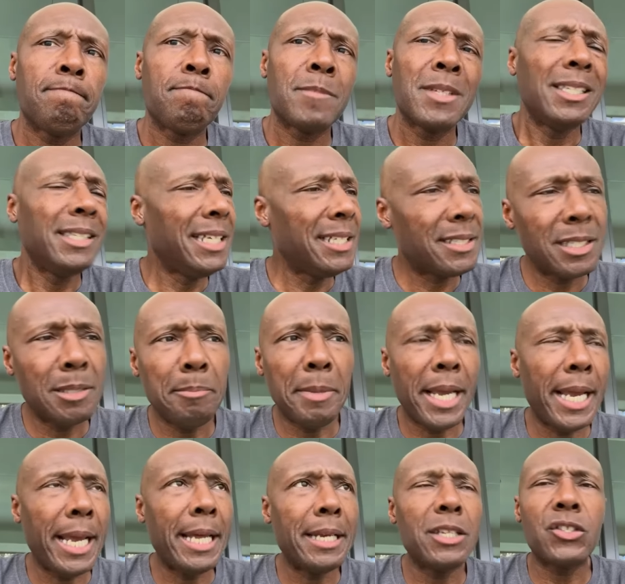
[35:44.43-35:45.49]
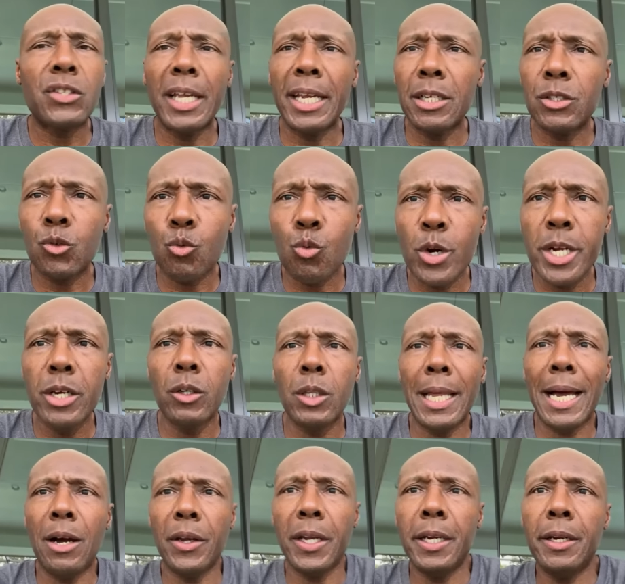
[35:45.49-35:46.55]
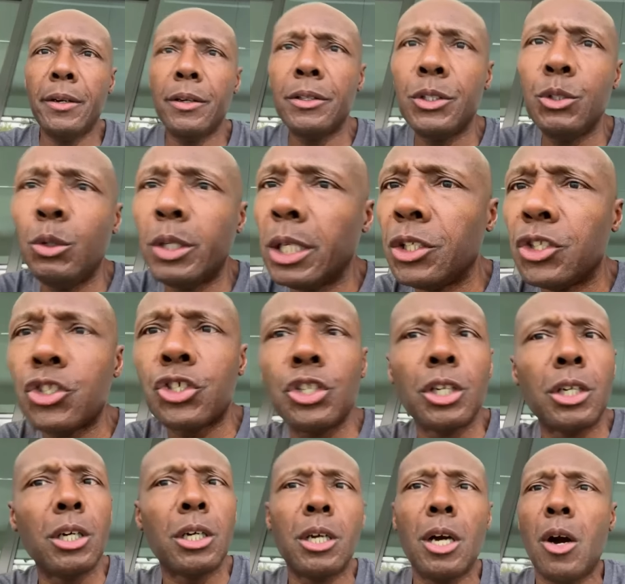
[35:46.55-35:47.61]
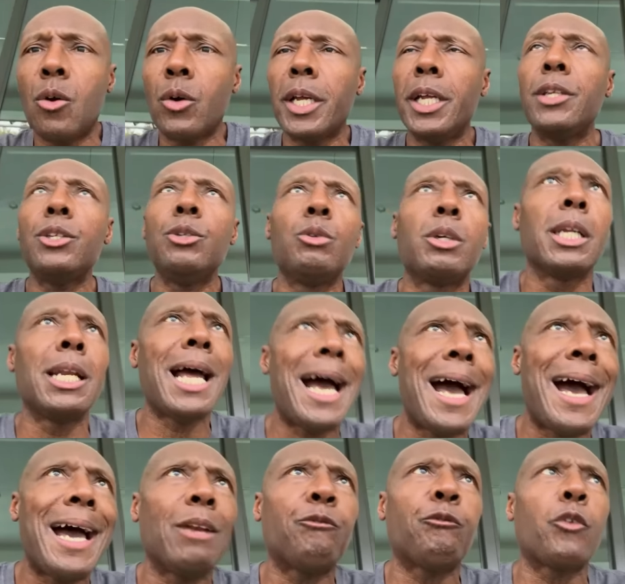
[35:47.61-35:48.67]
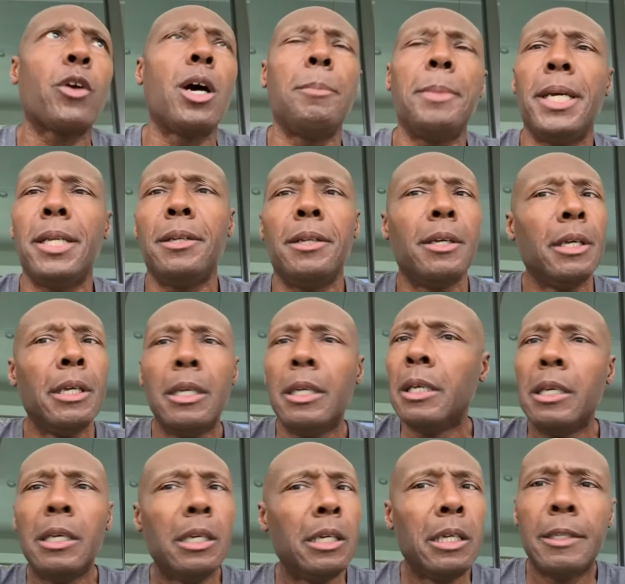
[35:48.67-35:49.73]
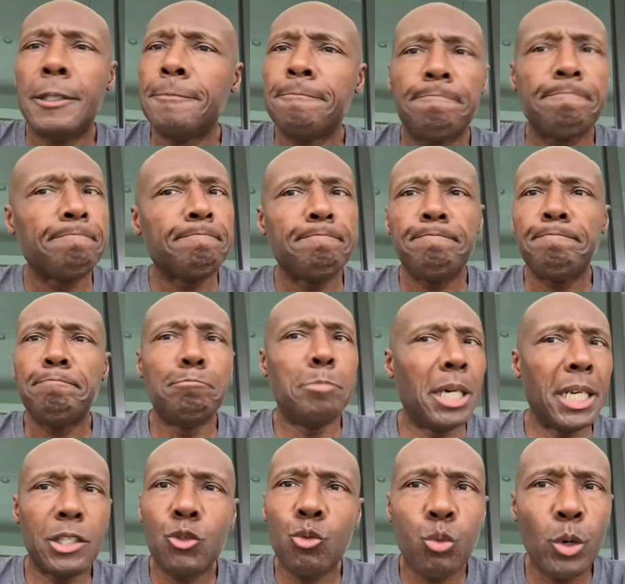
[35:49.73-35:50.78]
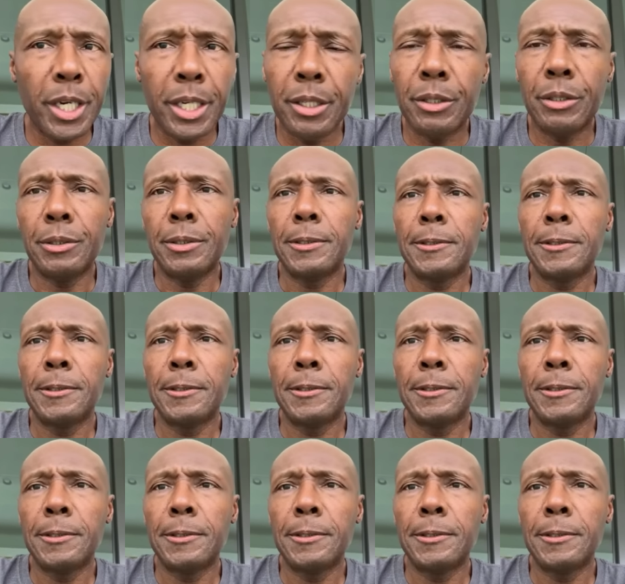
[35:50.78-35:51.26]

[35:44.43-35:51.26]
Listen, man, this thing is real out here. You can sugarcoat it, you can hide from it, but it's real.